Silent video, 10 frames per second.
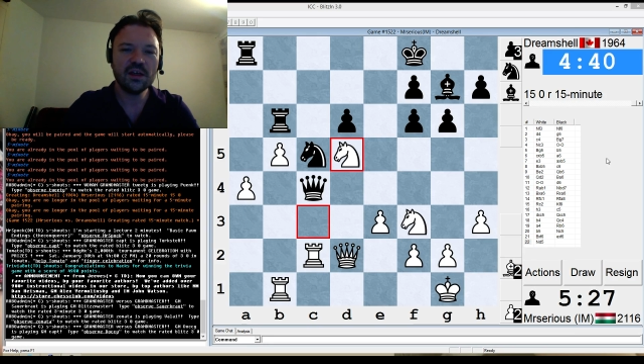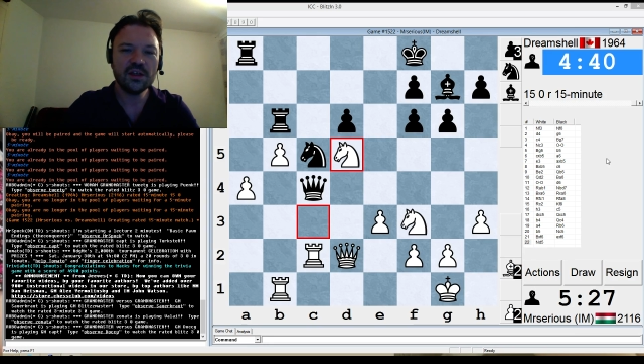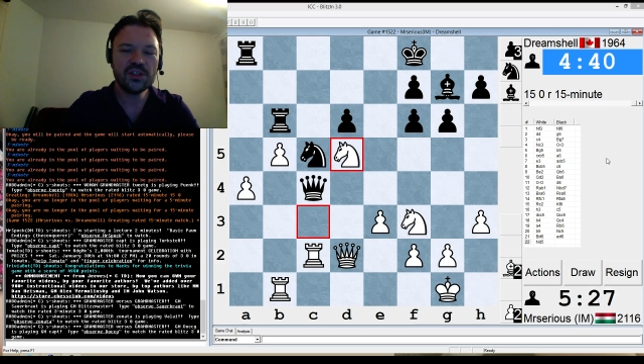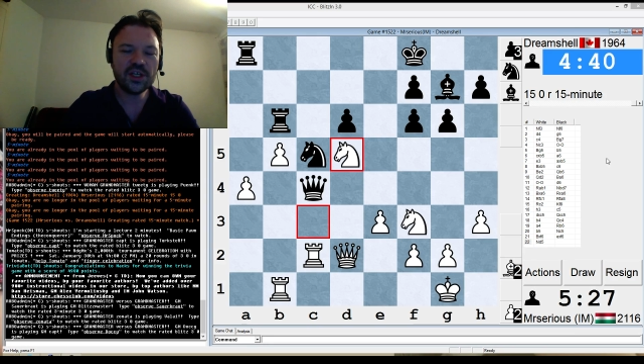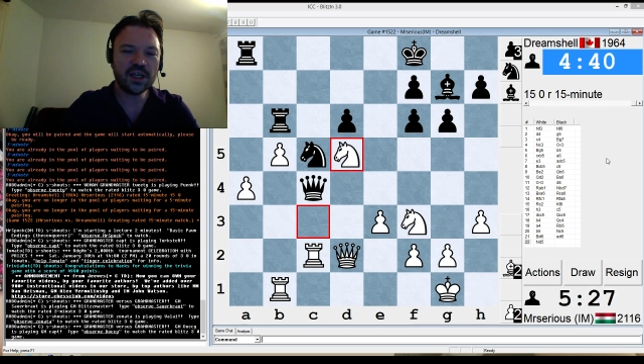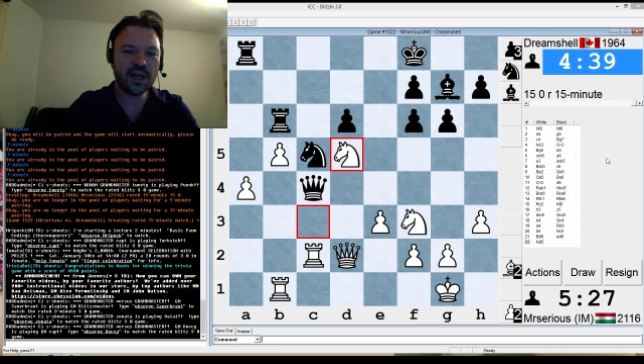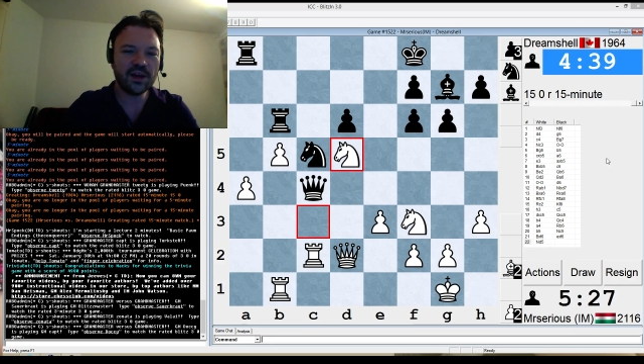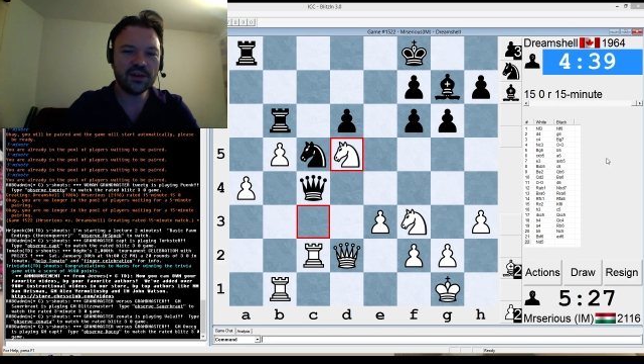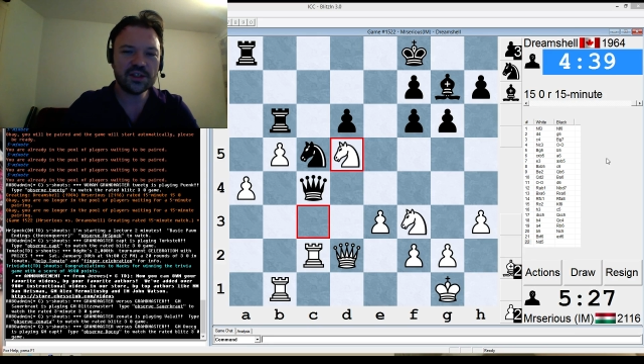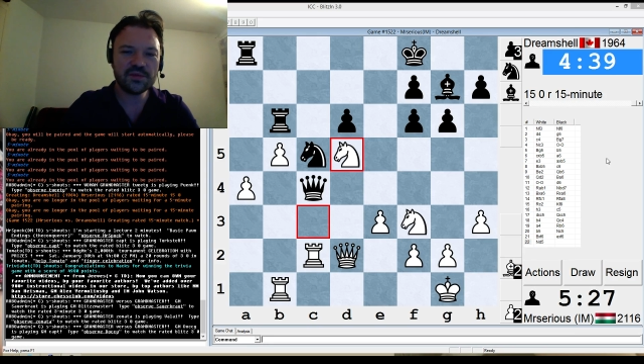check
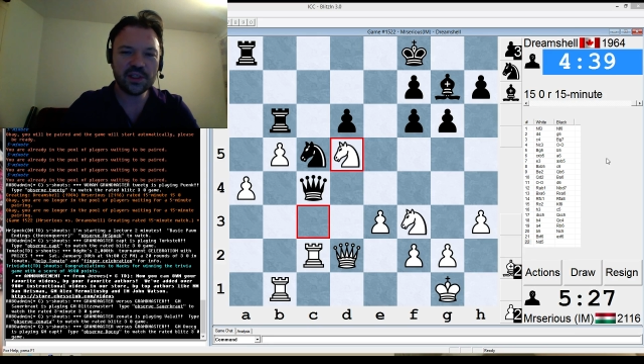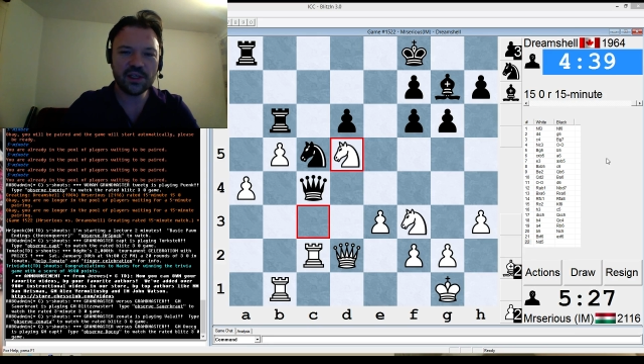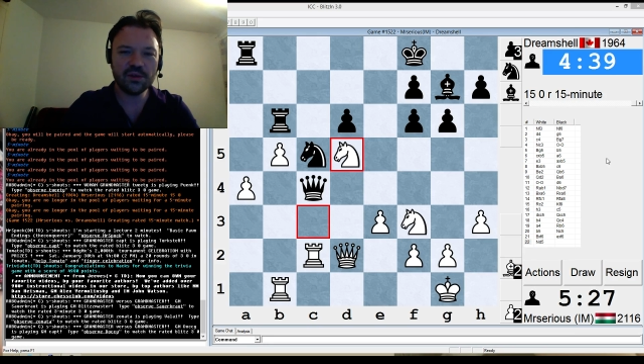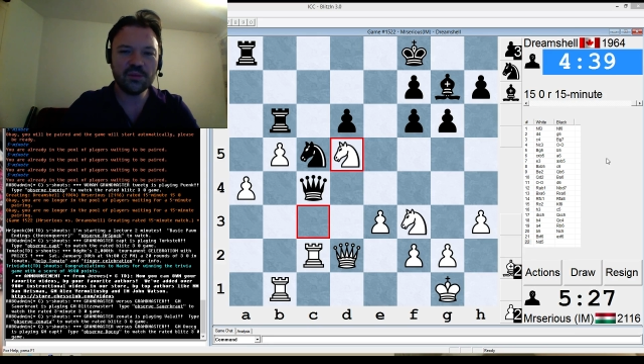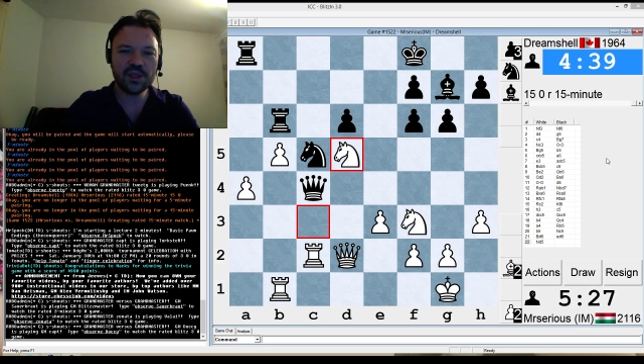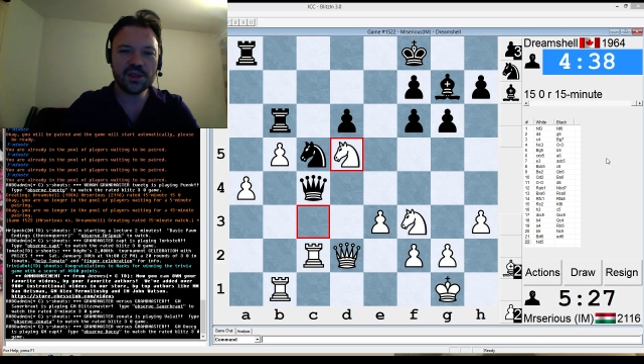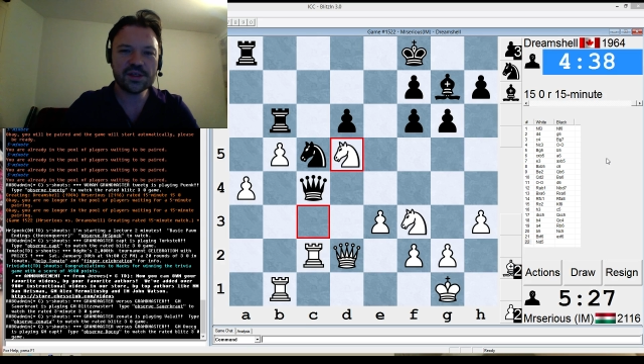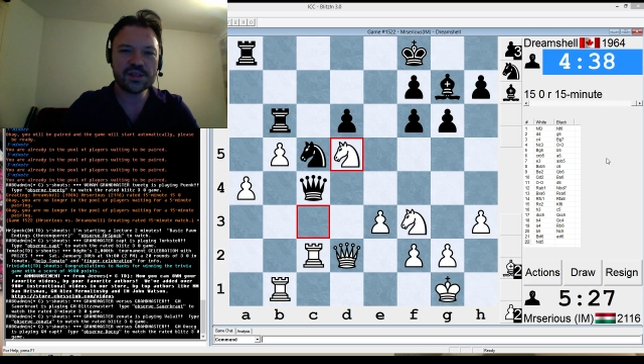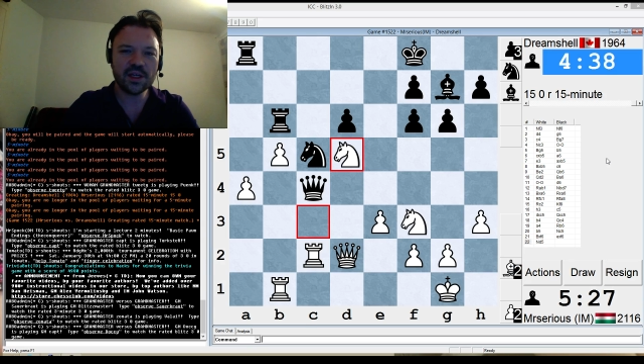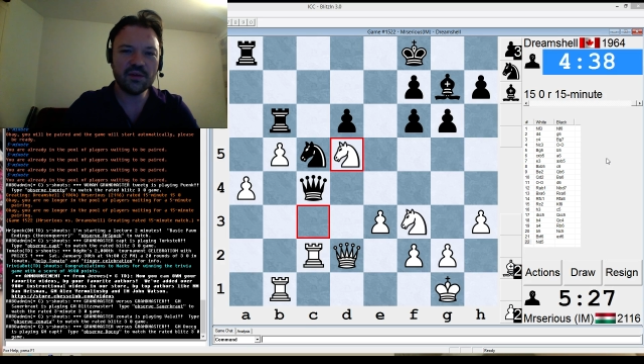out this video,
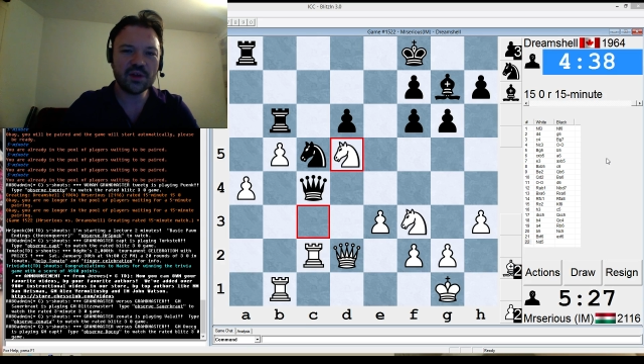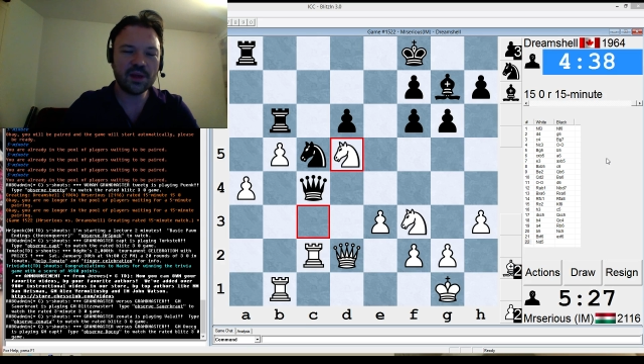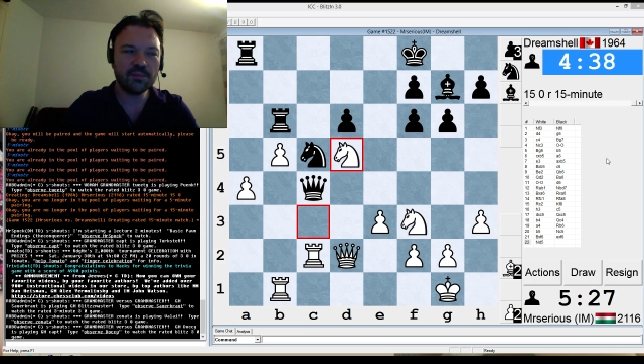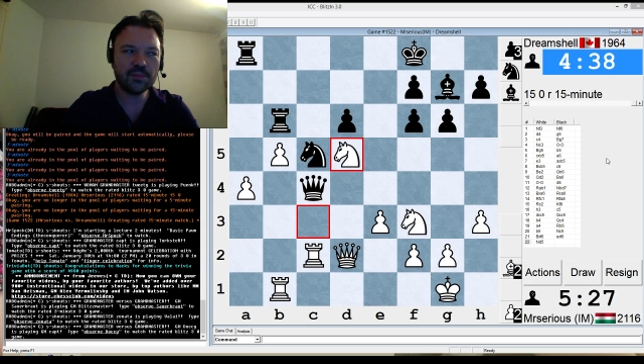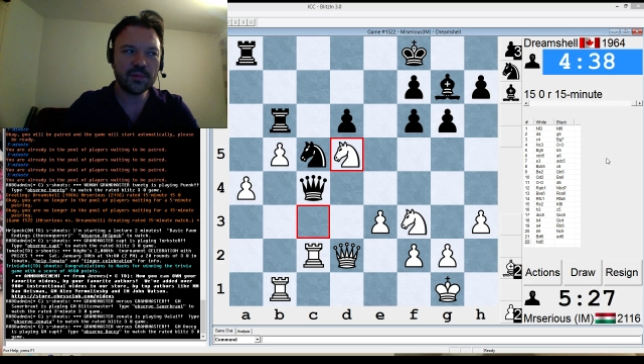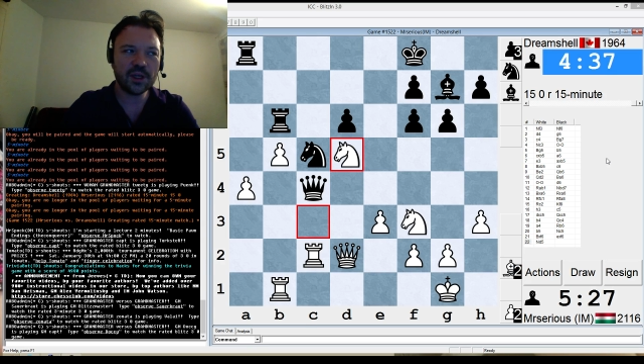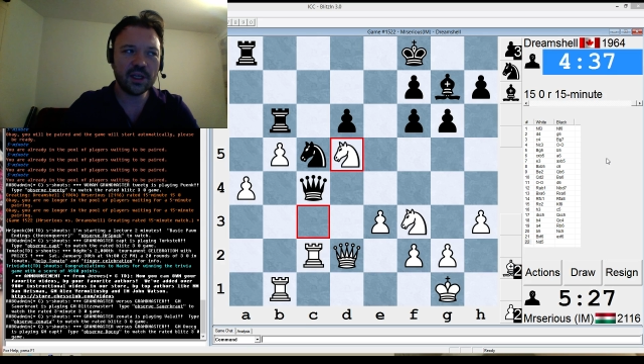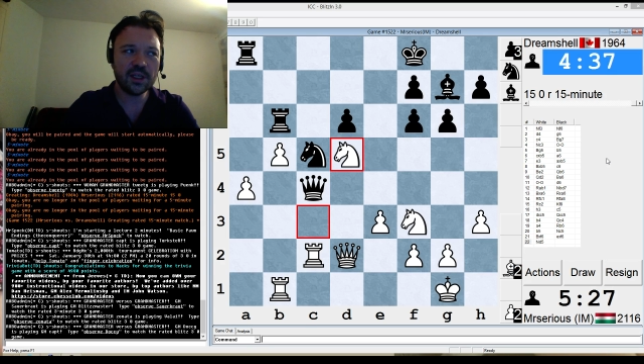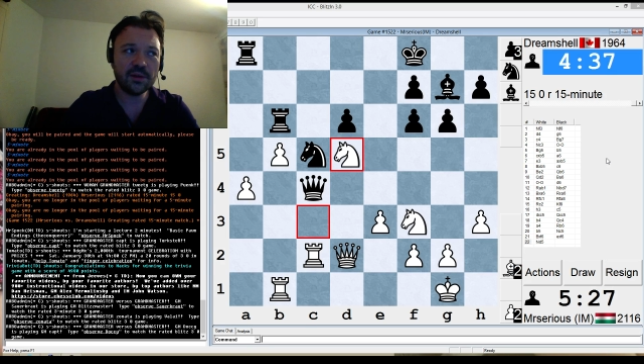because I have kind of